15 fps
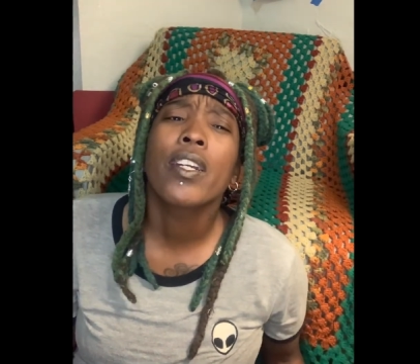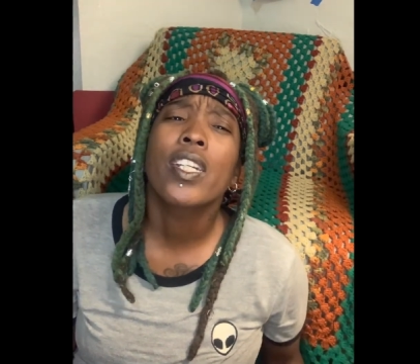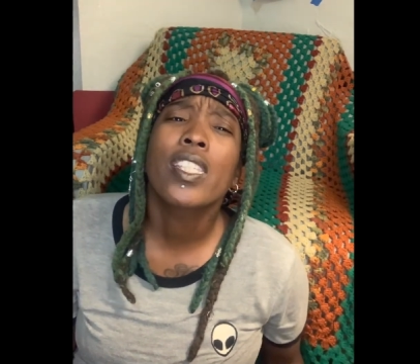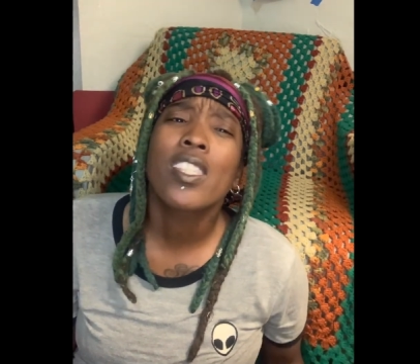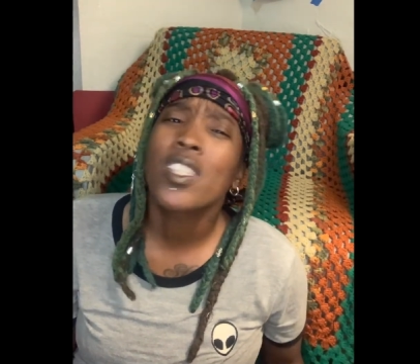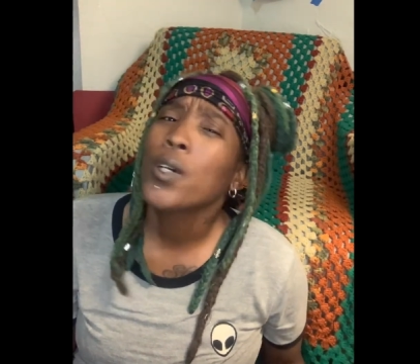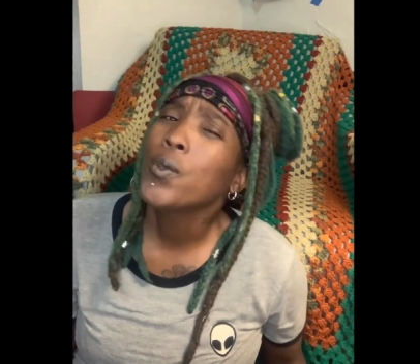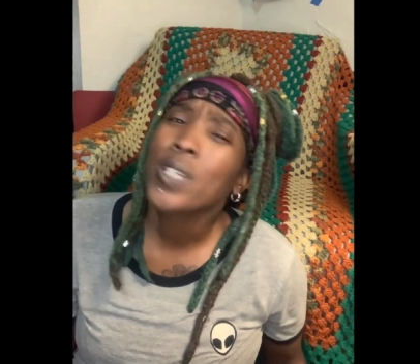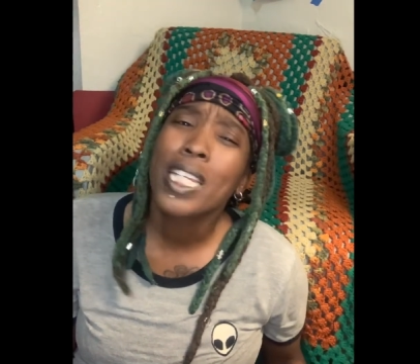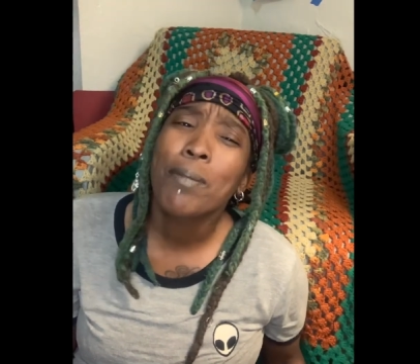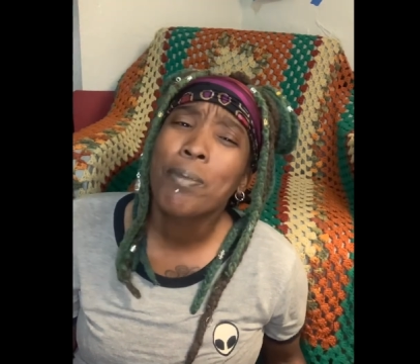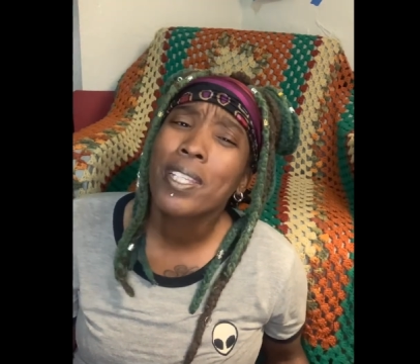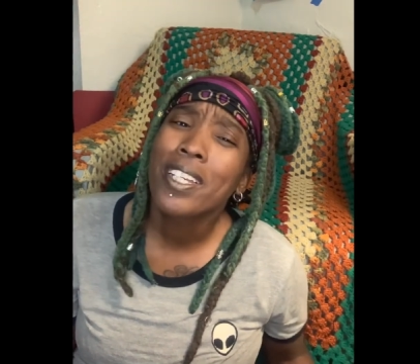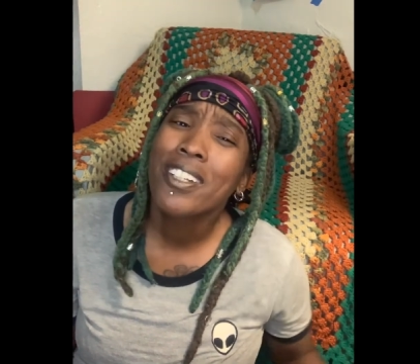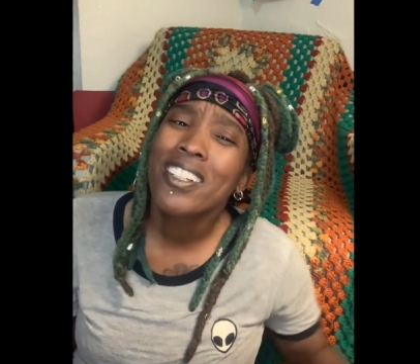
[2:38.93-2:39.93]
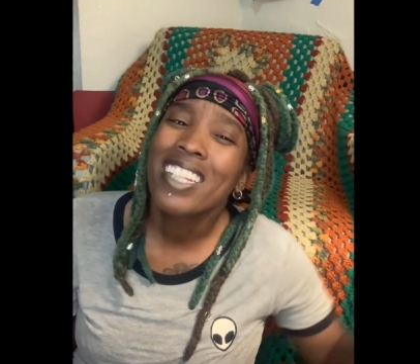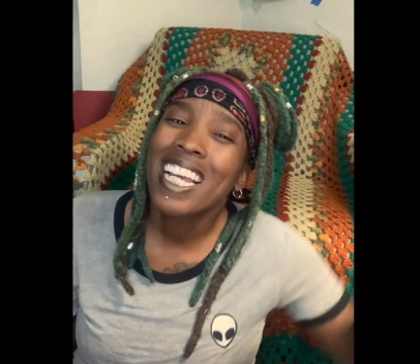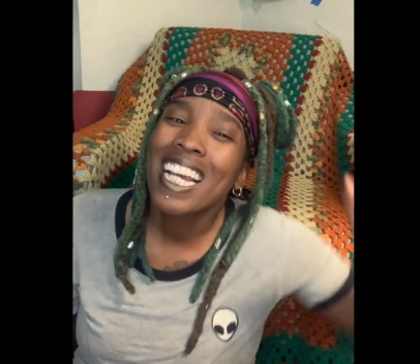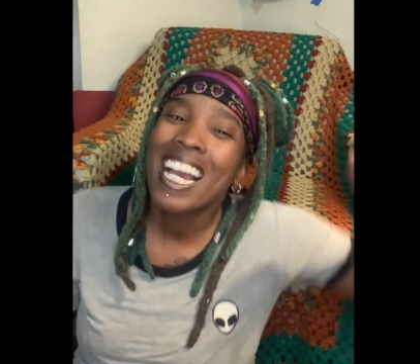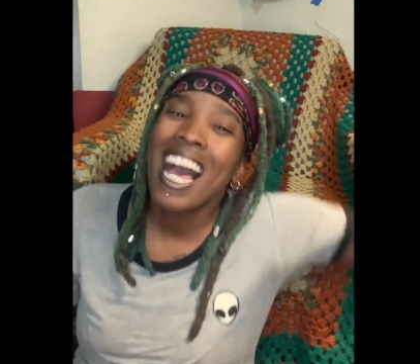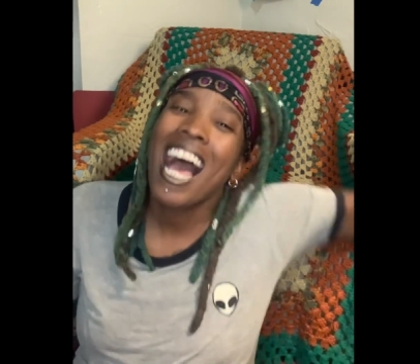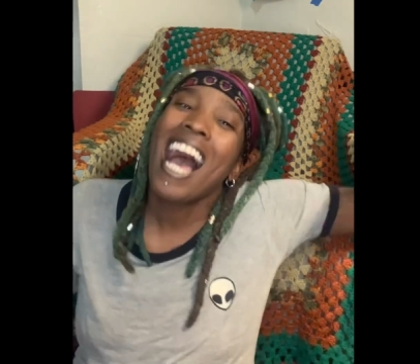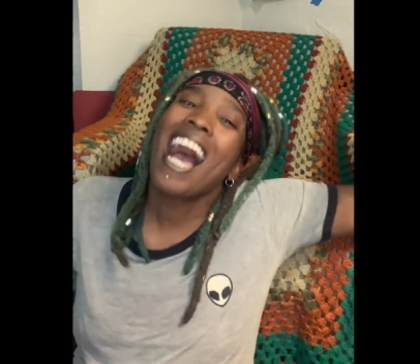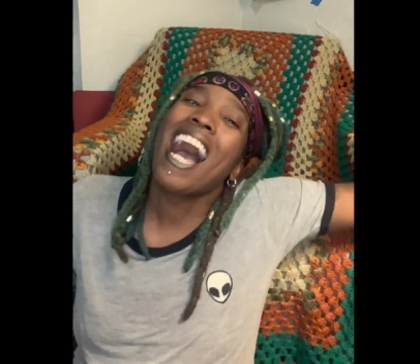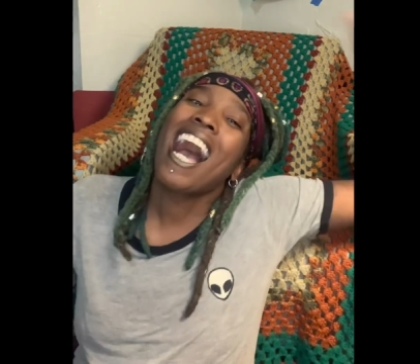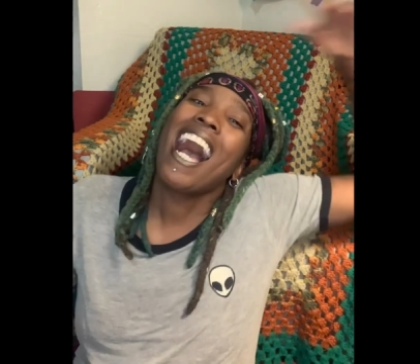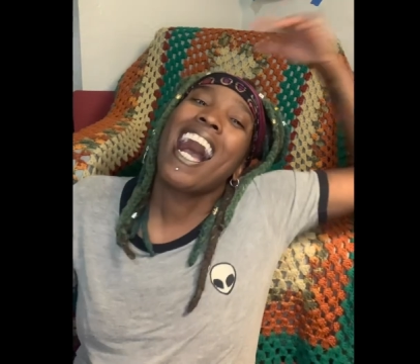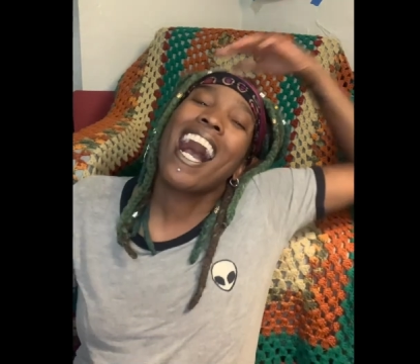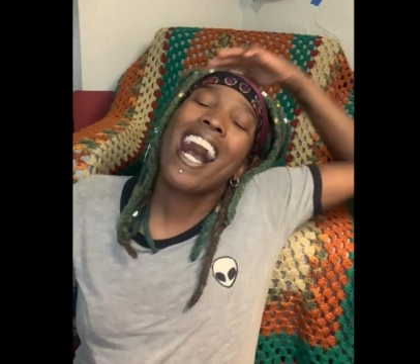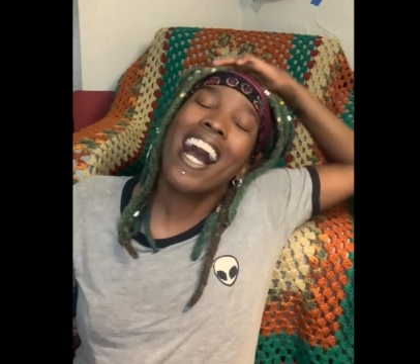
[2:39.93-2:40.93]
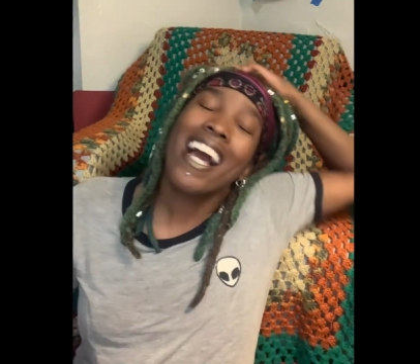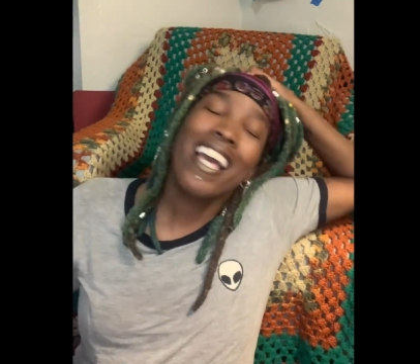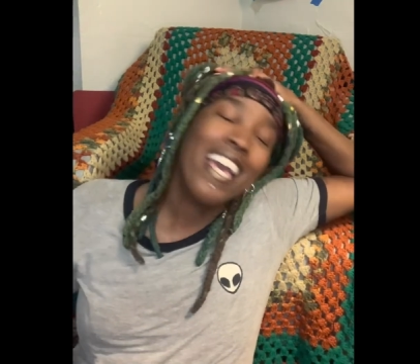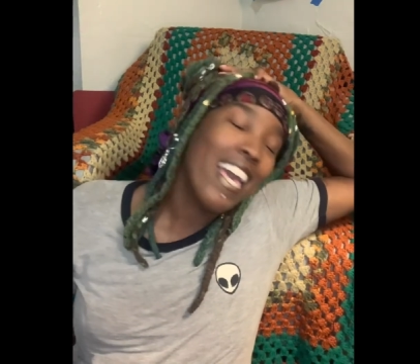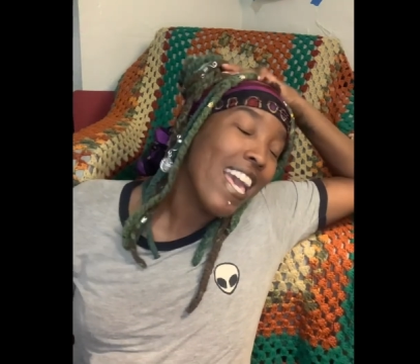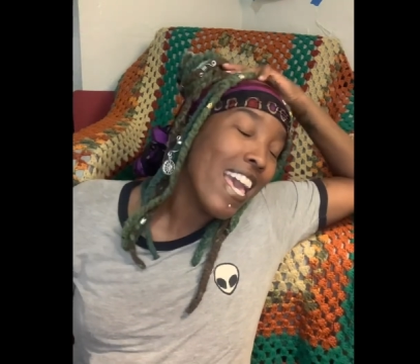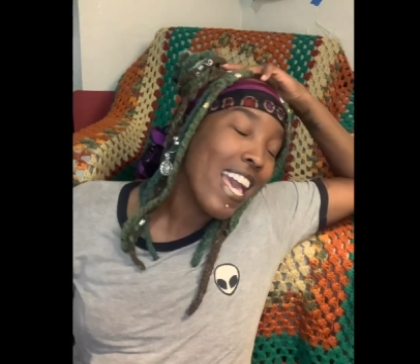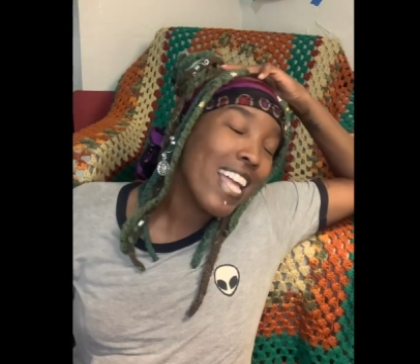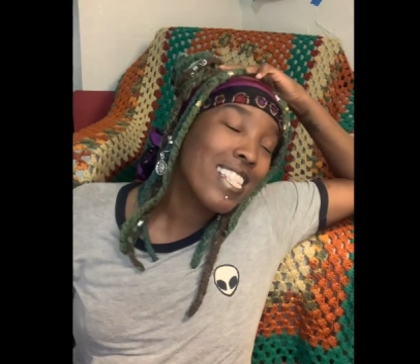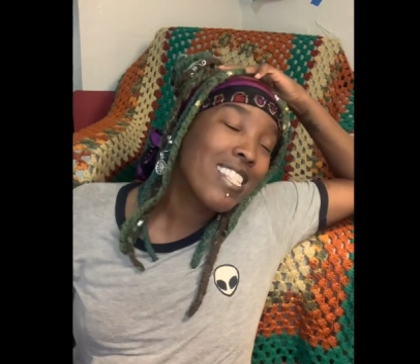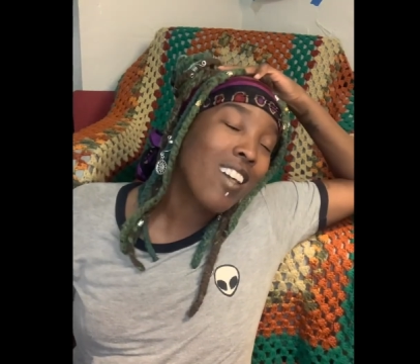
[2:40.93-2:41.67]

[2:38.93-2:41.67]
so deeply, and you're like, it's